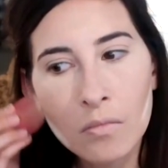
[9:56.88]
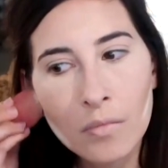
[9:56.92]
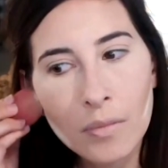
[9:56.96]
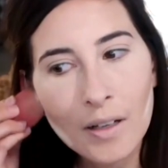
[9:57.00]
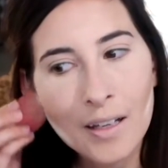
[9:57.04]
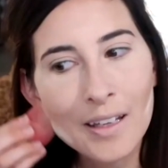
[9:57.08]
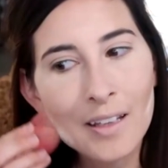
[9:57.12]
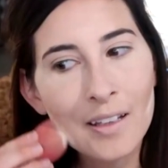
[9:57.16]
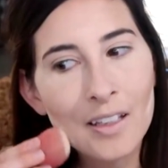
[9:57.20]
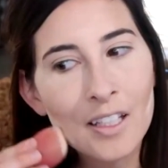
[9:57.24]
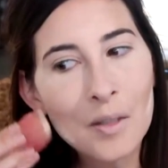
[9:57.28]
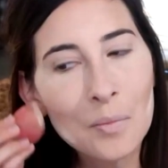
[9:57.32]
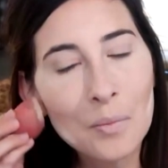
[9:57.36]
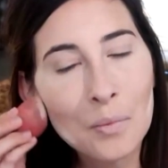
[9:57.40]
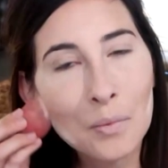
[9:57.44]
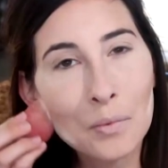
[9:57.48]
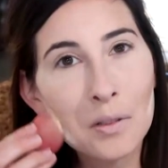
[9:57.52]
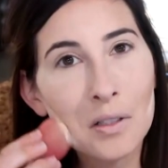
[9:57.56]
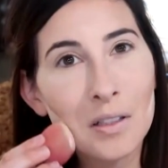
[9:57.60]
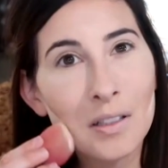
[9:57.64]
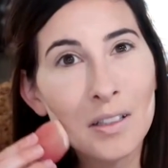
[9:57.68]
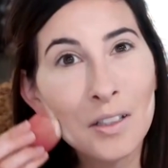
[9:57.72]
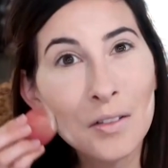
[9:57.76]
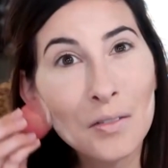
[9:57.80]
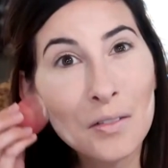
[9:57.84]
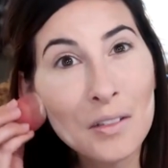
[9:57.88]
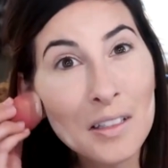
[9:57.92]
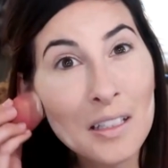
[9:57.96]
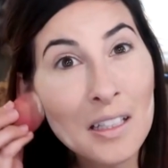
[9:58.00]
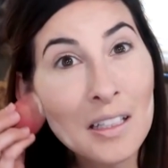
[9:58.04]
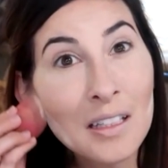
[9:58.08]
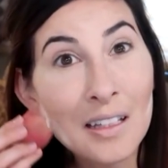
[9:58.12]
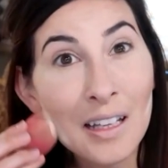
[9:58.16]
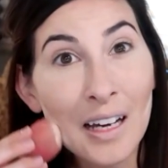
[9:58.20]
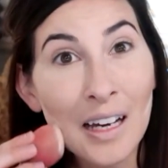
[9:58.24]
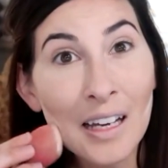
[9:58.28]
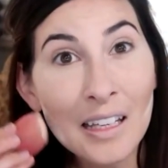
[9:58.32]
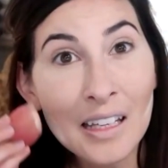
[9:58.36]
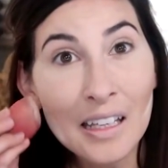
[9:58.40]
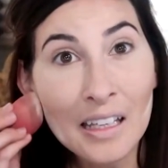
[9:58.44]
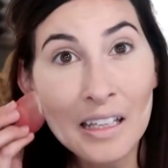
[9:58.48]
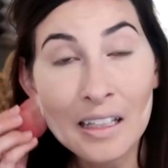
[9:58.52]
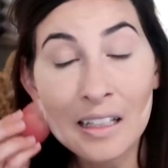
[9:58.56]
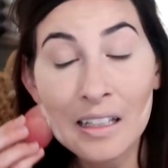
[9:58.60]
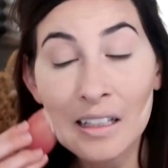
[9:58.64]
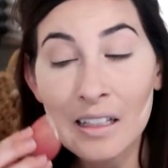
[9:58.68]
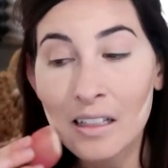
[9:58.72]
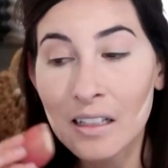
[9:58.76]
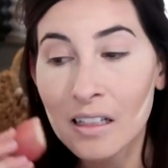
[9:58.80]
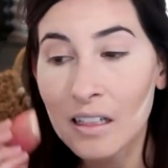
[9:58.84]
we ended up really, really liking
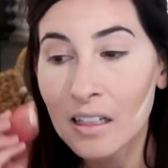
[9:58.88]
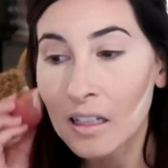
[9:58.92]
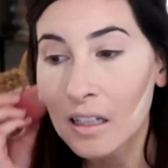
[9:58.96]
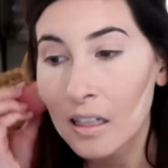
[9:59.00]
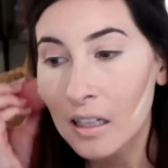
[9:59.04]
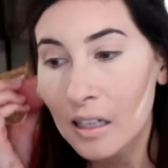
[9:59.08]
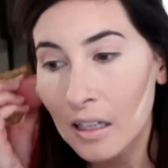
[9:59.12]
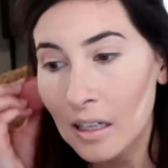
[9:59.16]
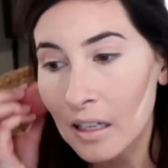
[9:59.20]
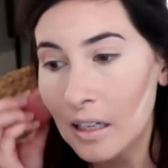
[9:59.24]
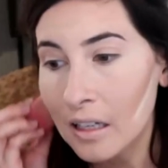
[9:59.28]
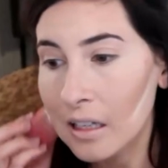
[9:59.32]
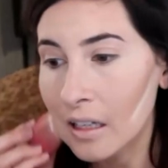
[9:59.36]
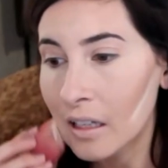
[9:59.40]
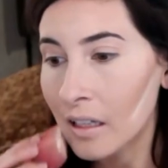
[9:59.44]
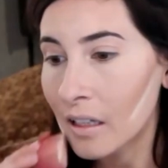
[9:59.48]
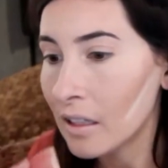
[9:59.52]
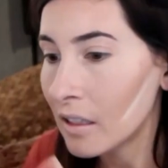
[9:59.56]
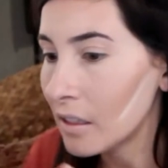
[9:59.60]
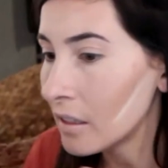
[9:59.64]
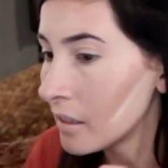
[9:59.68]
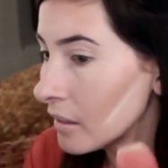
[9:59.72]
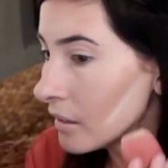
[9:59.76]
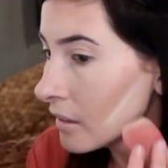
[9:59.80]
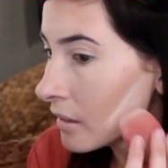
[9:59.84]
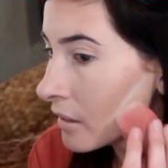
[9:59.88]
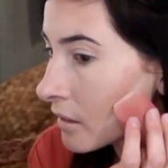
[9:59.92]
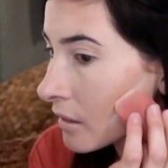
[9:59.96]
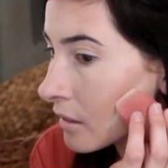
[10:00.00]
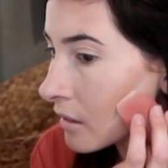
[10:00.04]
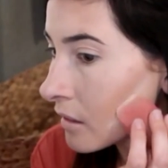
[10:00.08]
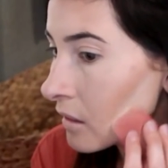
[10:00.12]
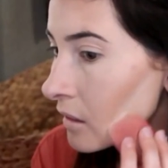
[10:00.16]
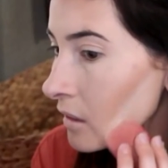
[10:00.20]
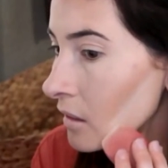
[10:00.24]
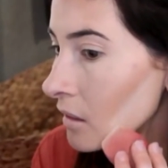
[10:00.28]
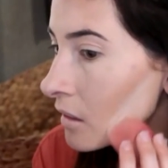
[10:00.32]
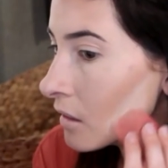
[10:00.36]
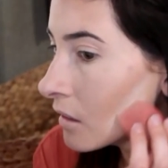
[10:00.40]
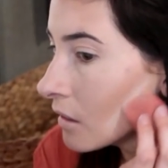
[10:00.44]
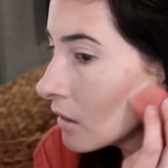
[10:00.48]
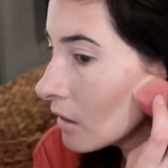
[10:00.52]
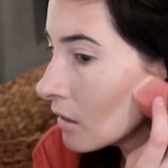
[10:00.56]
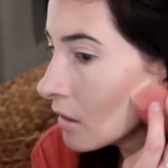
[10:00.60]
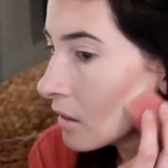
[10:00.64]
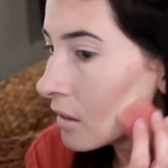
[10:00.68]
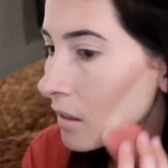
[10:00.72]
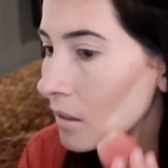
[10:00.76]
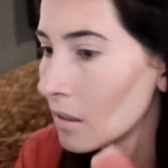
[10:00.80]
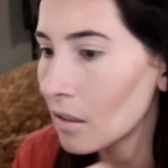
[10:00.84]
it. and
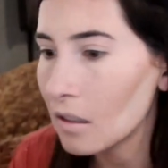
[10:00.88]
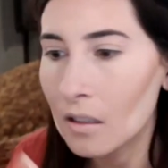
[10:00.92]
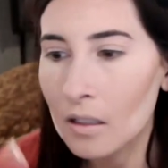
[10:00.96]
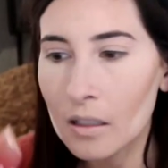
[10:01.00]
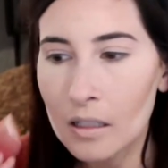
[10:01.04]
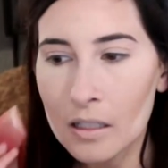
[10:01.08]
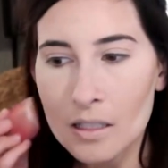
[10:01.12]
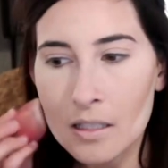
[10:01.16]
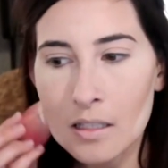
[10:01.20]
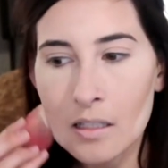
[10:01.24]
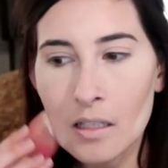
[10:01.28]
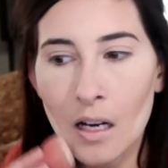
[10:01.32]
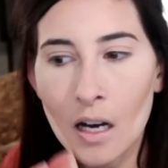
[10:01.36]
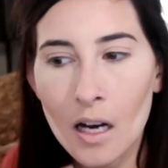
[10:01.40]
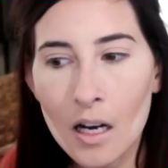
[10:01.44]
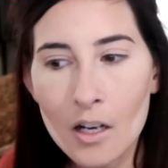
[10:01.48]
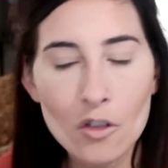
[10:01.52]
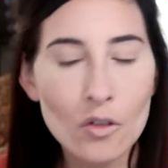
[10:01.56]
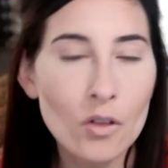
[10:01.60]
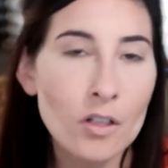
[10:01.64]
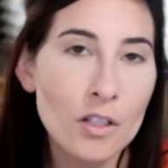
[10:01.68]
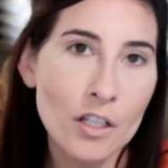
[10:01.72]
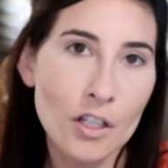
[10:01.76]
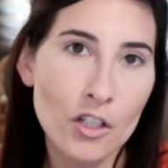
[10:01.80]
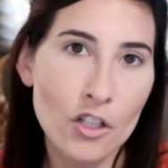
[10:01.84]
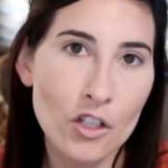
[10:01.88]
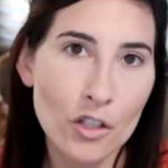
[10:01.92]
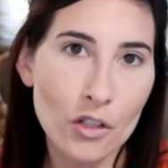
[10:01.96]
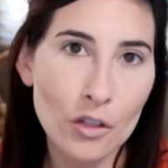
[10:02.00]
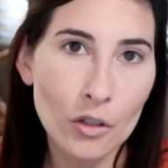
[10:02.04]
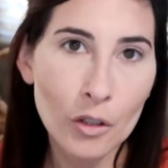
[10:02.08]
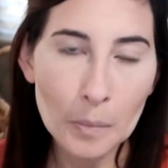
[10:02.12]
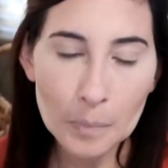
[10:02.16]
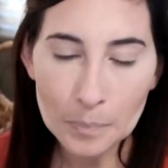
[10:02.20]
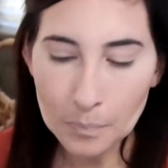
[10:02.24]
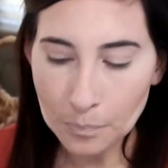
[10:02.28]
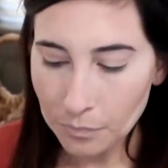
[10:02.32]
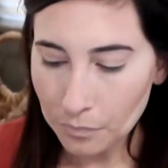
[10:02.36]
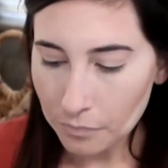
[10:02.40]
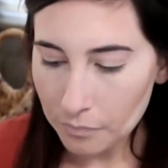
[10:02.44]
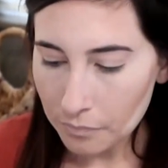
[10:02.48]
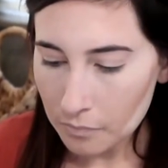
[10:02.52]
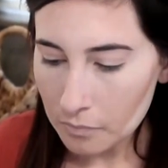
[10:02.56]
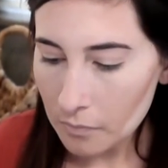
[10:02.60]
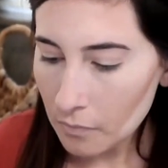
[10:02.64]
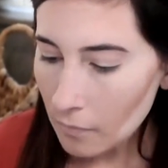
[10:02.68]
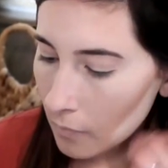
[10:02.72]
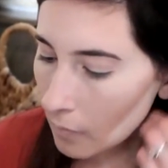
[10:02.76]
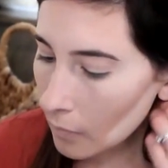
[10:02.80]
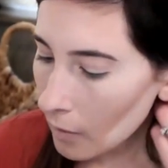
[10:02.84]
it's not traditional,
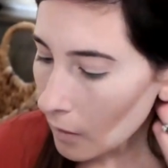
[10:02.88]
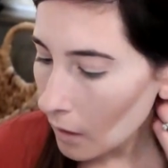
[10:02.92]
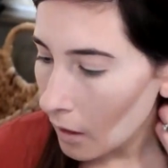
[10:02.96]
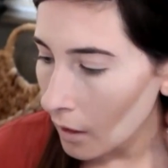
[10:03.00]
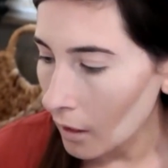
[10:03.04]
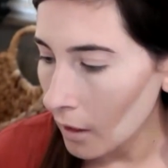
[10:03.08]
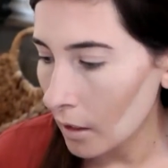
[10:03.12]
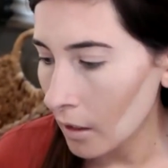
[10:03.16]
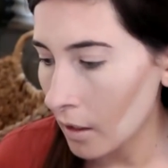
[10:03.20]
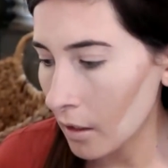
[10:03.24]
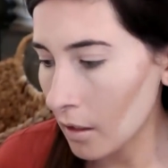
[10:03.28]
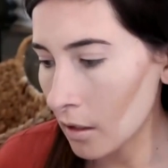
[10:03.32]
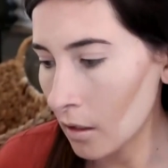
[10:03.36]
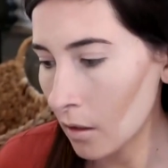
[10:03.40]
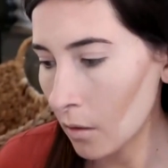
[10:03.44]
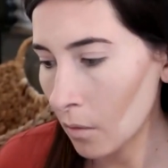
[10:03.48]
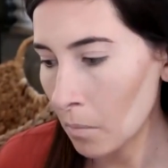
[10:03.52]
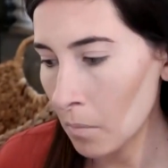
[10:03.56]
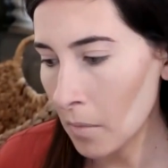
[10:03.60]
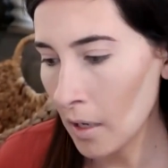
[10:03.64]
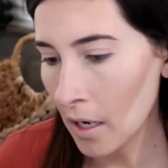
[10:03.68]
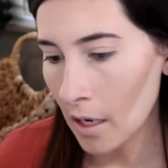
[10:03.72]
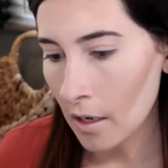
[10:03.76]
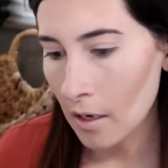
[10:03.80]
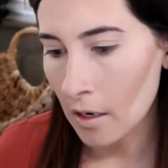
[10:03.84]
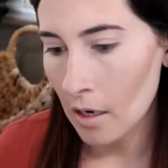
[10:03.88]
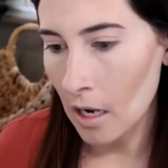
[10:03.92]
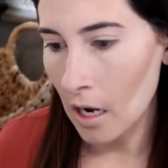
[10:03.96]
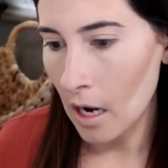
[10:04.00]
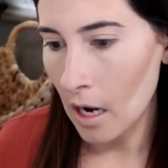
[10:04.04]
and Matt and